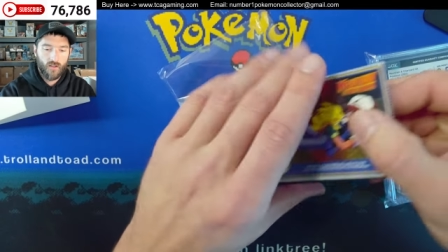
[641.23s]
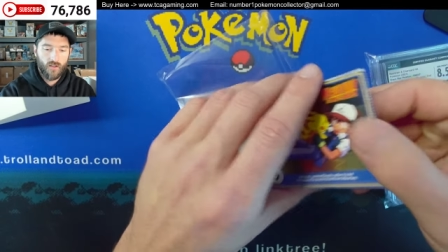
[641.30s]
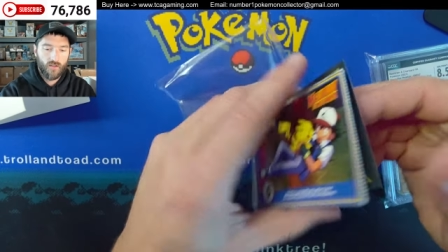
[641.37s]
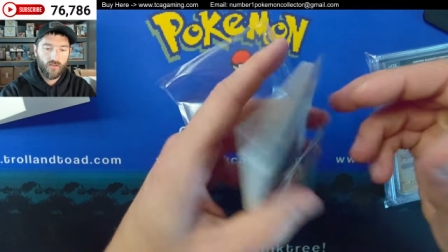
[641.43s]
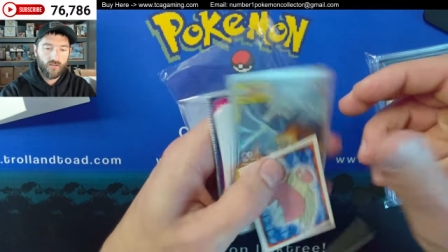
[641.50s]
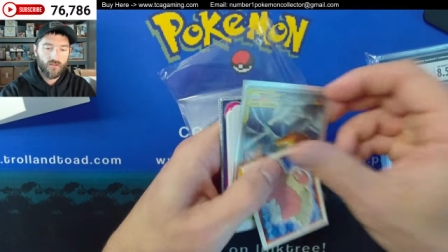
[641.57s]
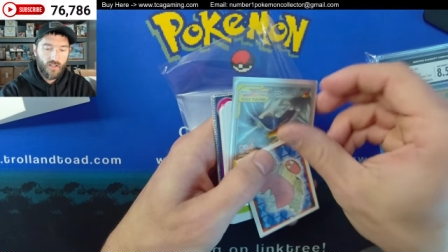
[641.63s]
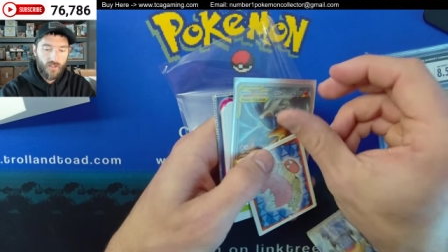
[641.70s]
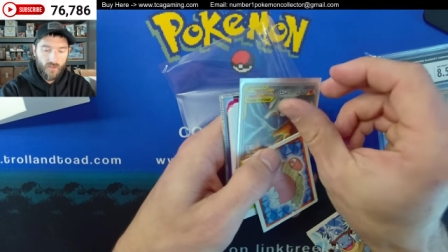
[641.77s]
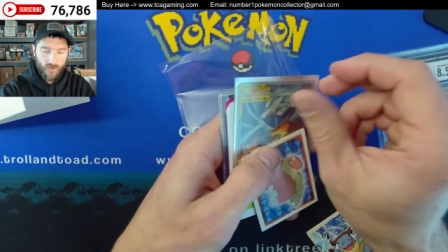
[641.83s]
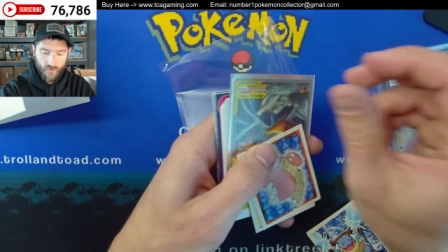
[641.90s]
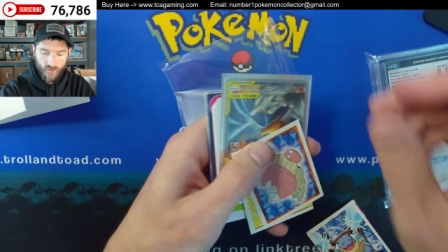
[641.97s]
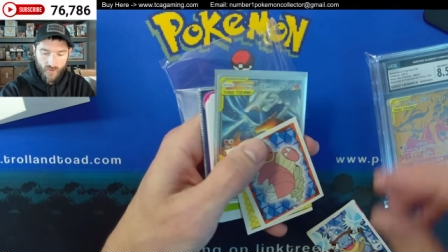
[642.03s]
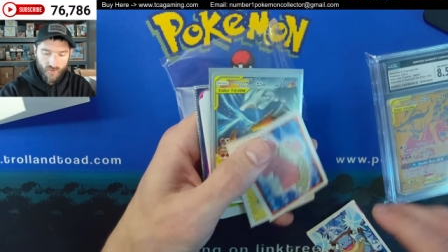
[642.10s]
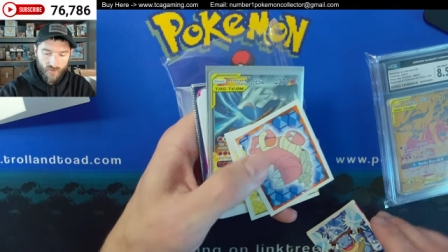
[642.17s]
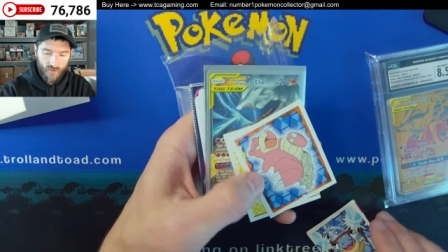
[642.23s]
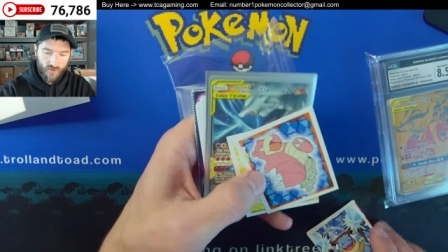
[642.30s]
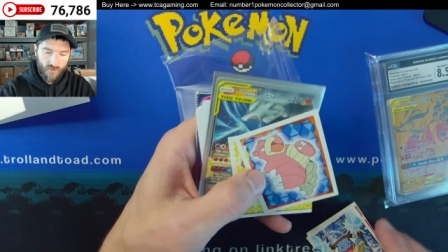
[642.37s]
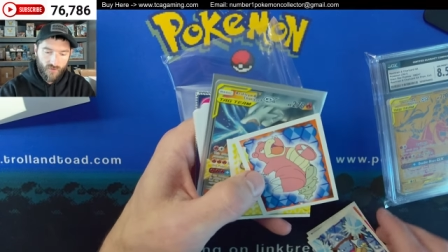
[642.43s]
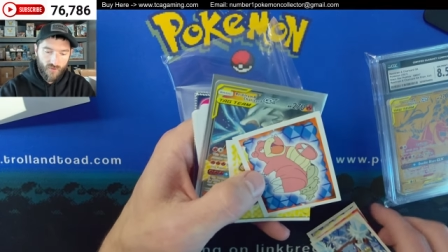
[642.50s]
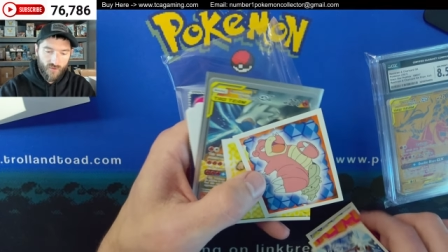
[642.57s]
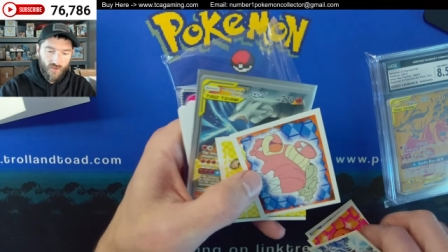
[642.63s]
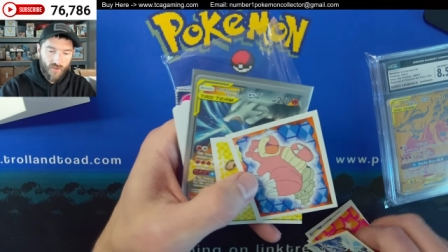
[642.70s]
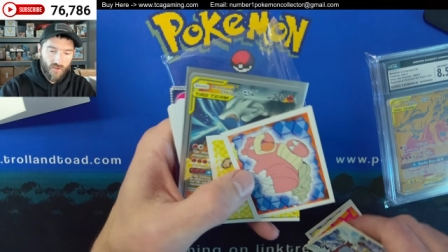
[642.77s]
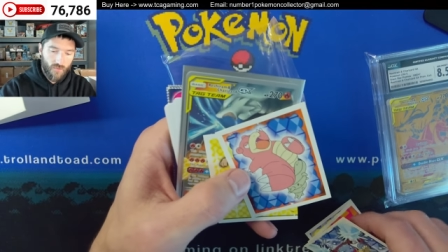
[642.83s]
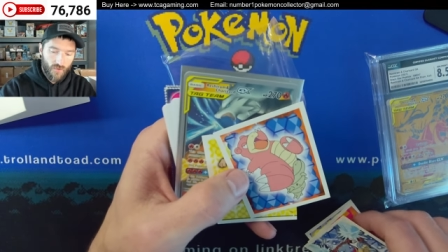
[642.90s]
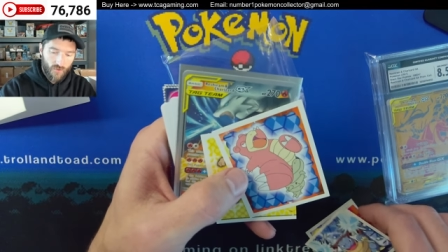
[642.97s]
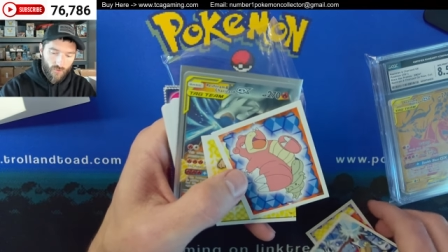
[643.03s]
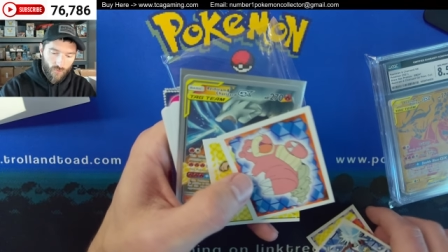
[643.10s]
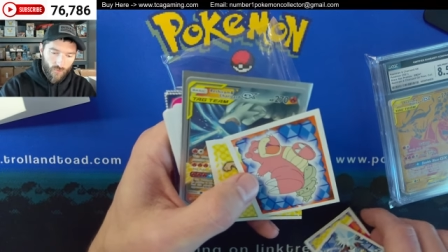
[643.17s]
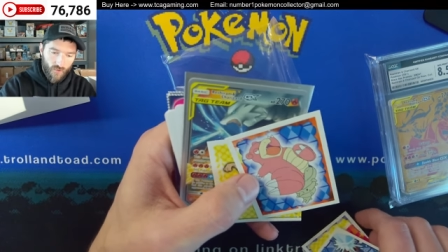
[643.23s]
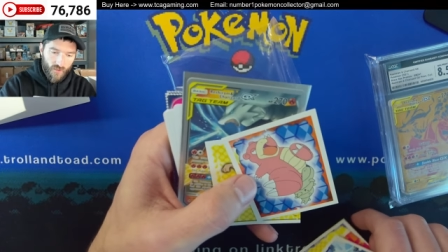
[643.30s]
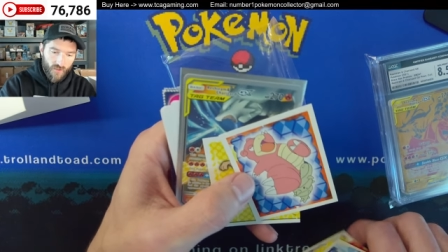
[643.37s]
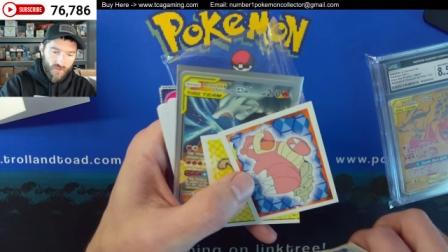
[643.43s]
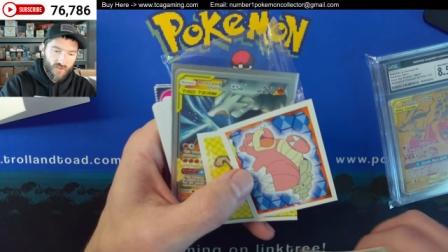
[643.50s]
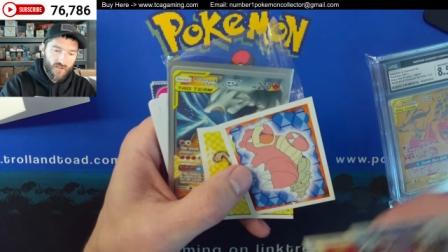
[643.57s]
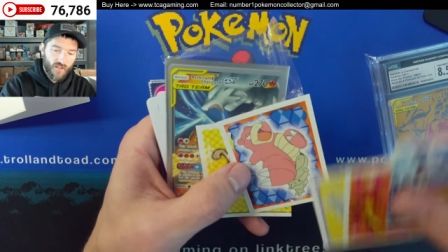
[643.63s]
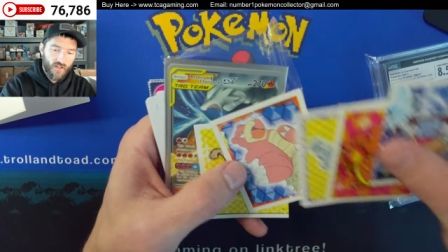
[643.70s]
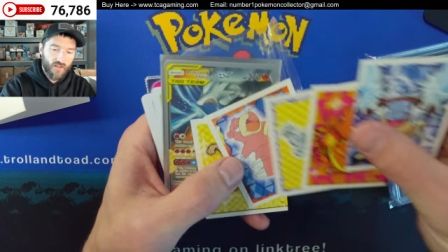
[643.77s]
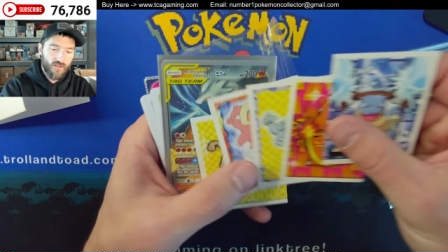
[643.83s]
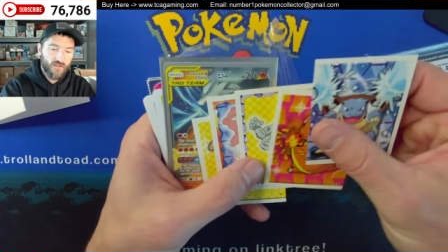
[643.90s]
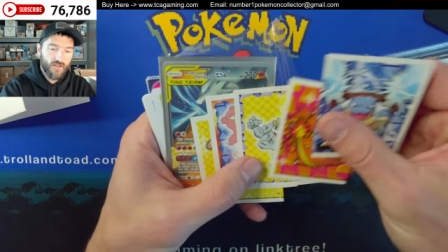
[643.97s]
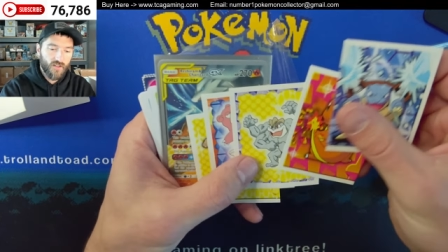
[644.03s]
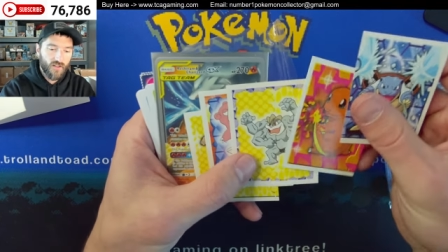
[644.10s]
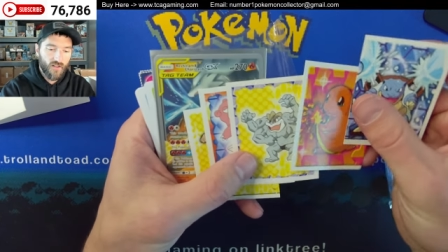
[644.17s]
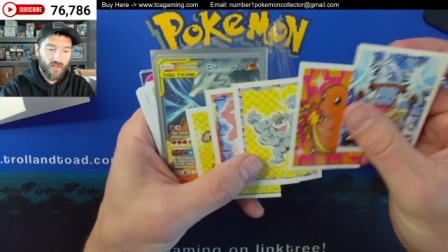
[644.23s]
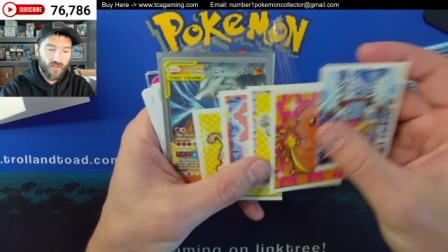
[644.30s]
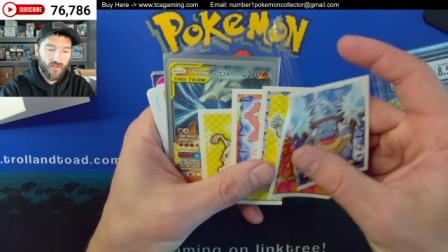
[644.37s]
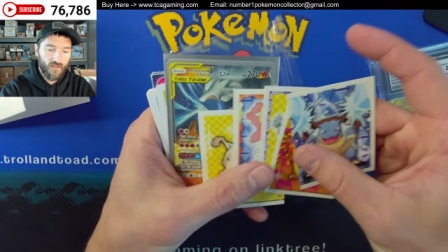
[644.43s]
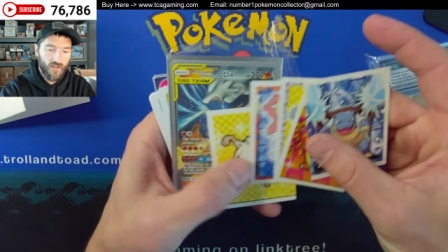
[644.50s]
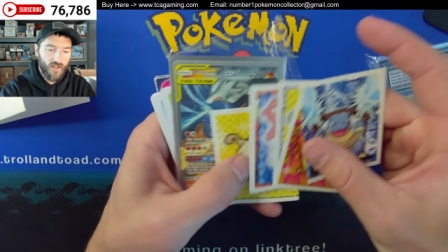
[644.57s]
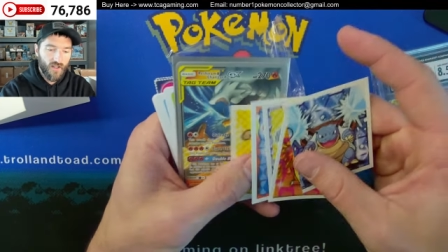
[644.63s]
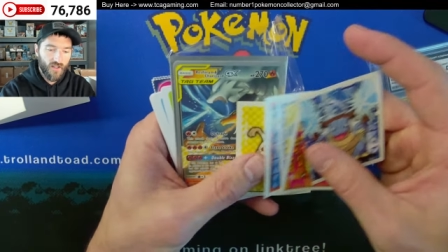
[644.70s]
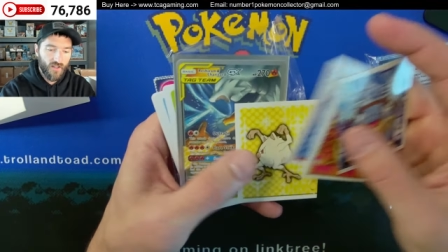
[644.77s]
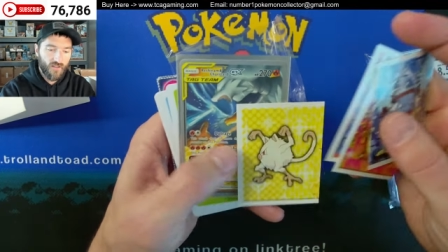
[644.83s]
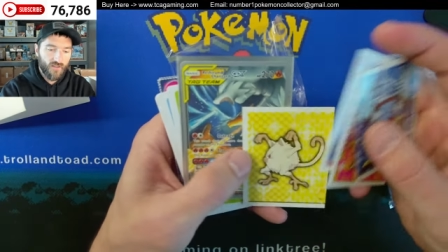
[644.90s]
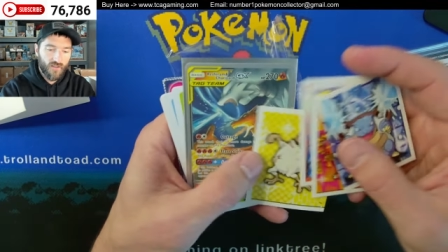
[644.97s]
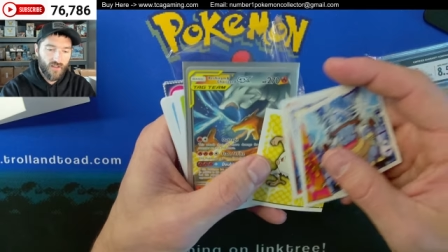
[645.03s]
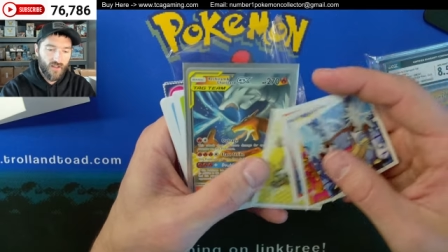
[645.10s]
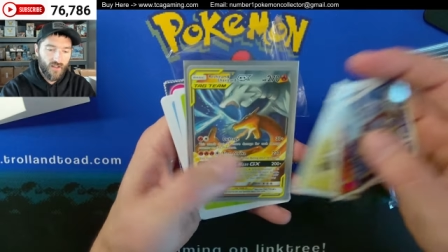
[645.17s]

Looks like he sent some cool looking stickers here. Nice.